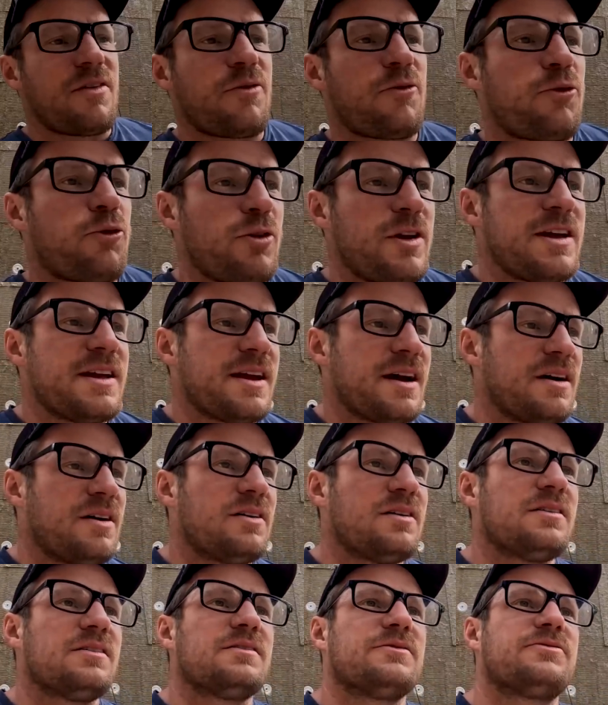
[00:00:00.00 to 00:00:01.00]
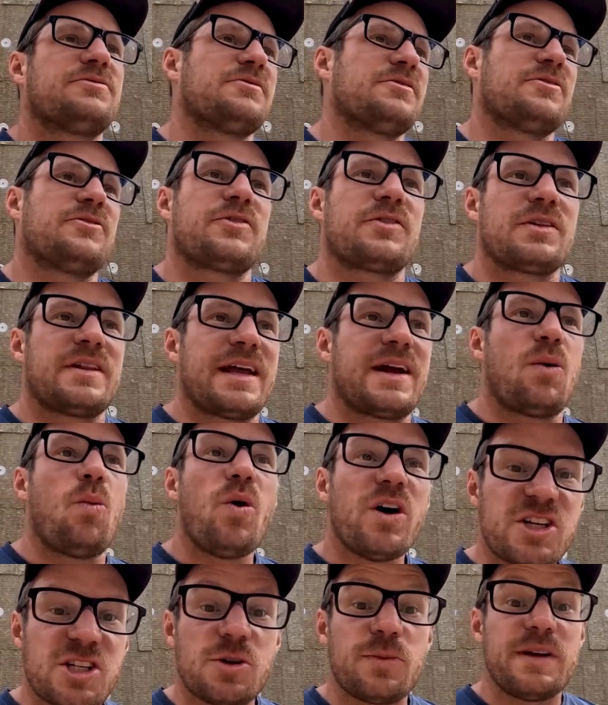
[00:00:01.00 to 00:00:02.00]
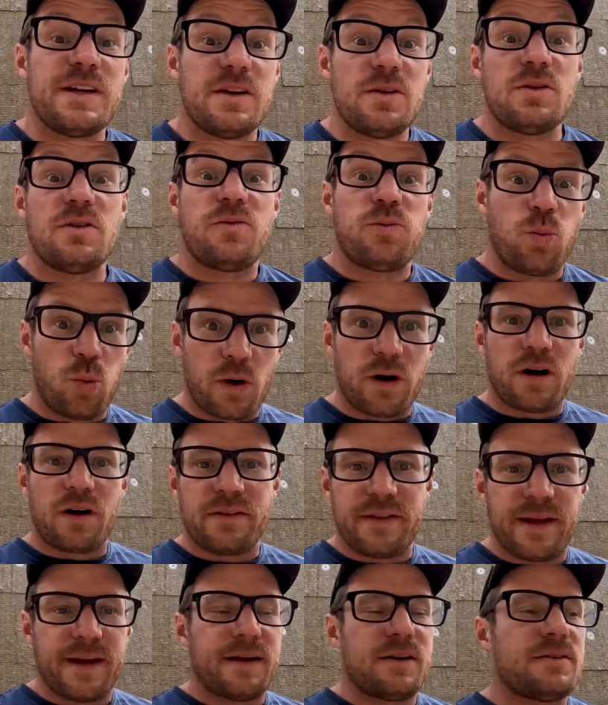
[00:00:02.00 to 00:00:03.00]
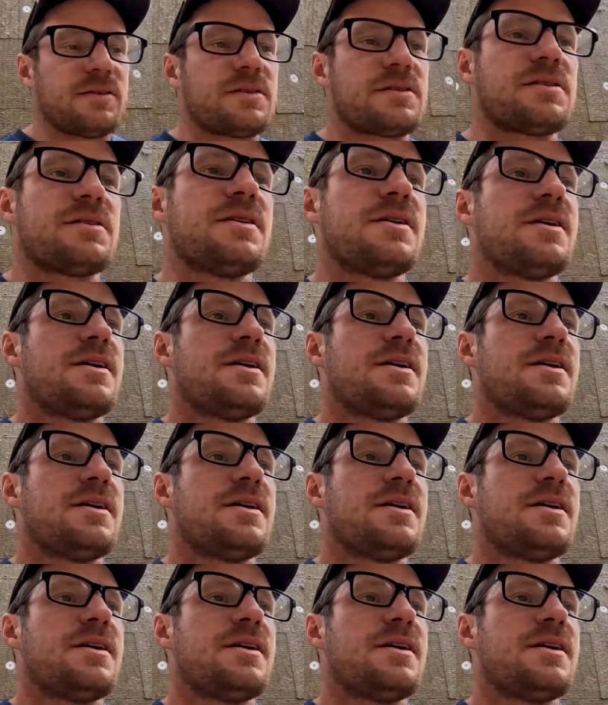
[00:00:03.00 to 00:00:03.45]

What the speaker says: a freak out for like, what should we do to work on the house?